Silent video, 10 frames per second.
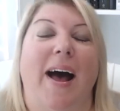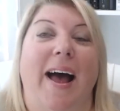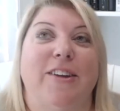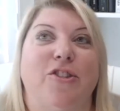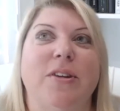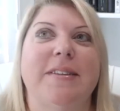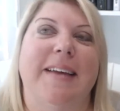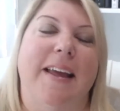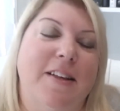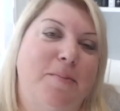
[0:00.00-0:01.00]
I shouldn't
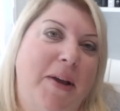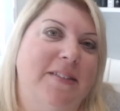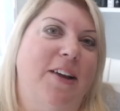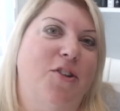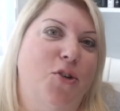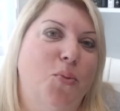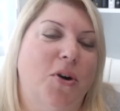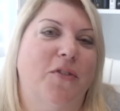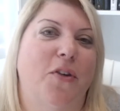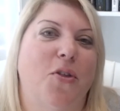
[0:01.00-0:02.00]
say this because I do
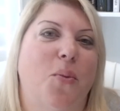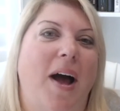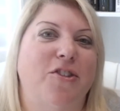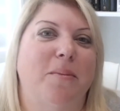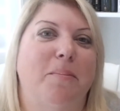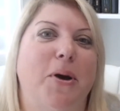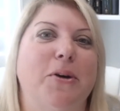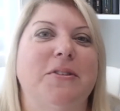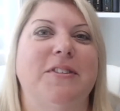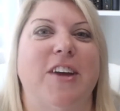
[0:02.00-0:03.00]
work for the Washington
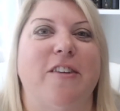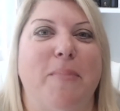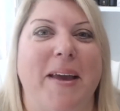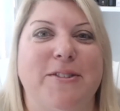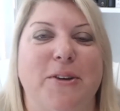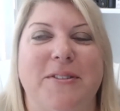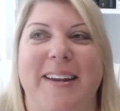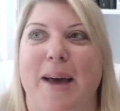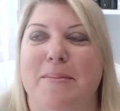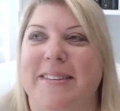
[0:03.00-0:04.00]
Post. Jeff Bezos
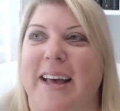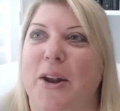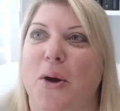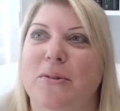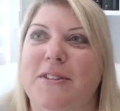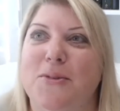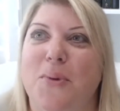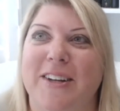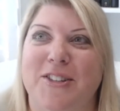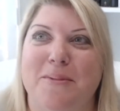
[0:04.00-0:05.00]
at Amazon owns the
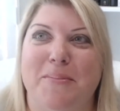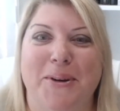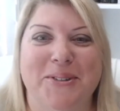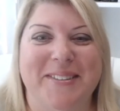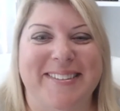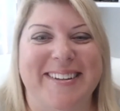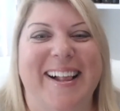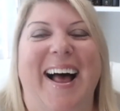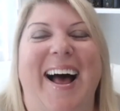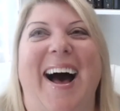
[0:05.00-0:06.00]
Washington Post,
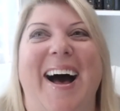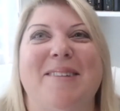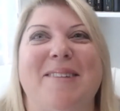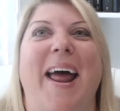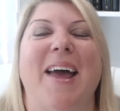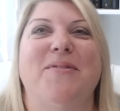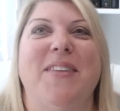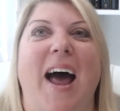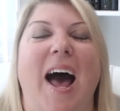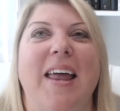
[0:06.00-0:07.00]
but I have
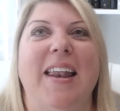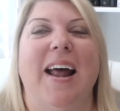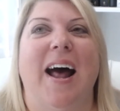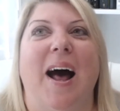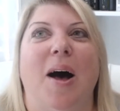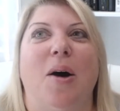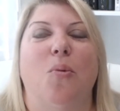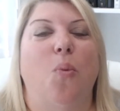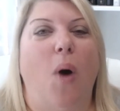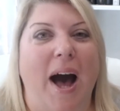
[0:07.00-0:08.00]

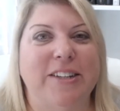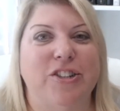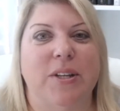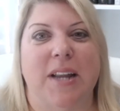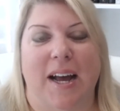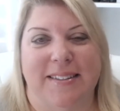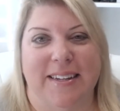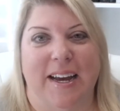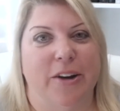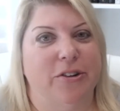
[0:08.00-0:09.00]
not watched the
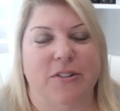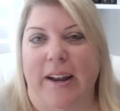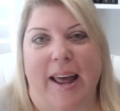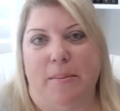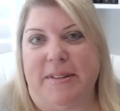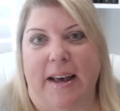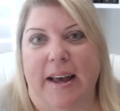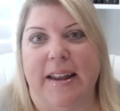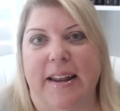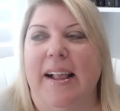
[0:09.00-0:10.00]
Nazi Hunters on
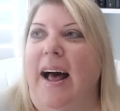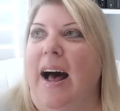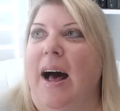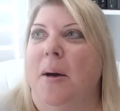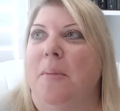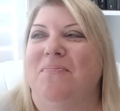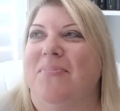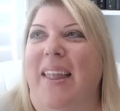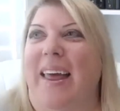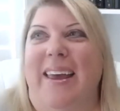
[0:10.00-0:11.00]
Amazon.
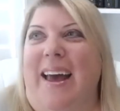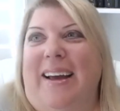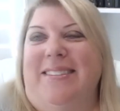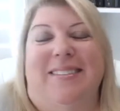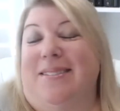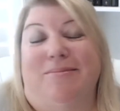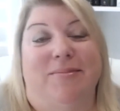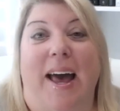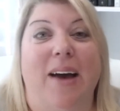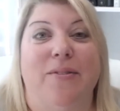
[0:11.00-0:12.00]
I just
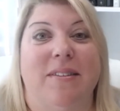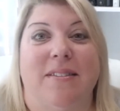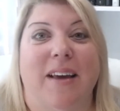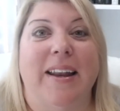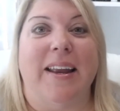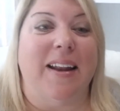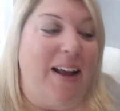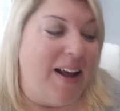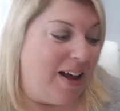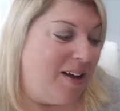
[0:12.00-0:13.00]
haven't done it
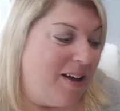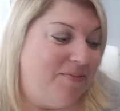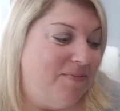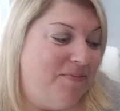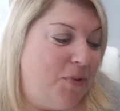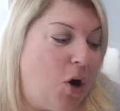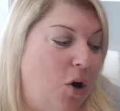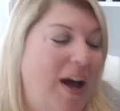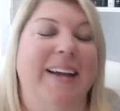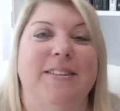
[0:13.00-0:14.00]
for
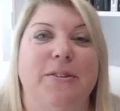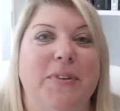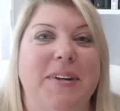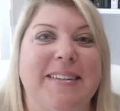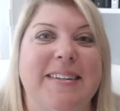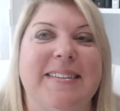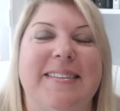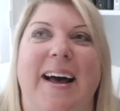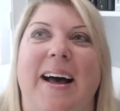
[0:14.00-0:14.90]
all kinds of reasons.